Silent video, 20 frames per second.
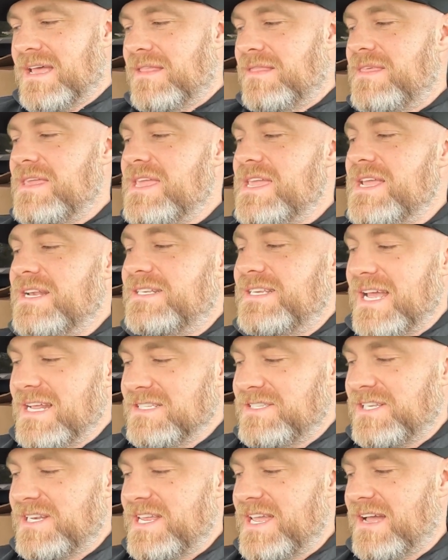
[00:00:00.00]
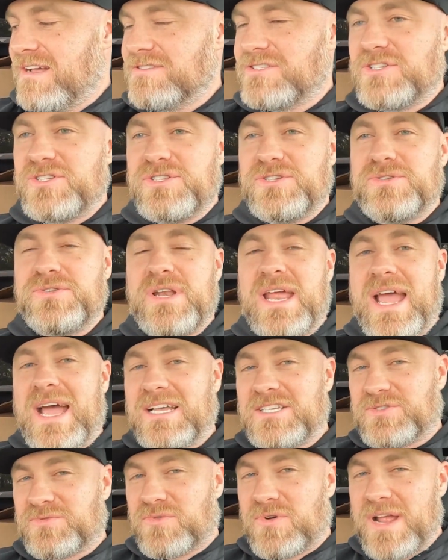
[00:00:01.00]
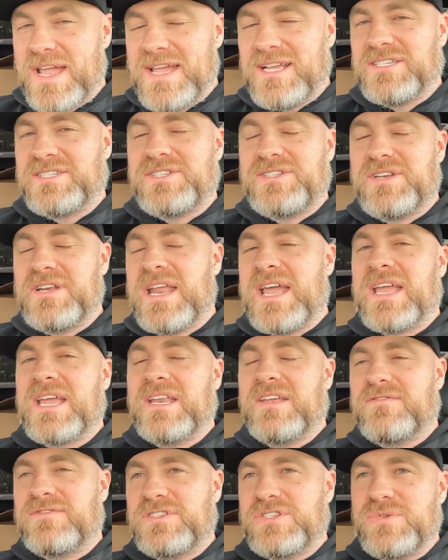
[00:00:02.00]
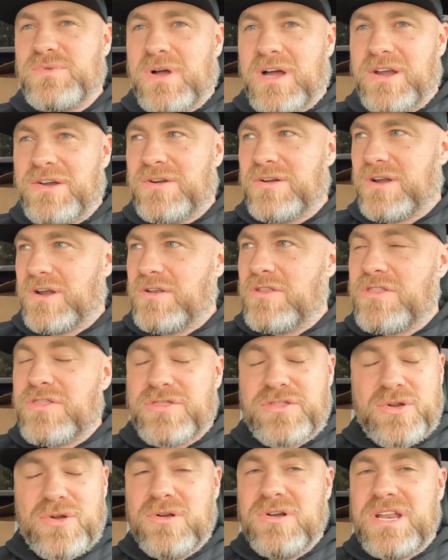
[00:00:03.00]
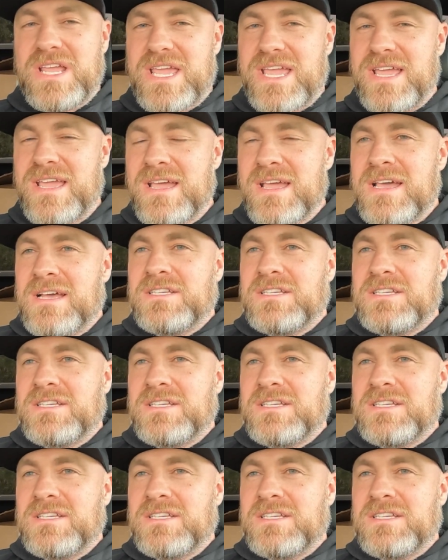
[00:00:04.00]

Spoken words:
The density altitude has raised to negative 230.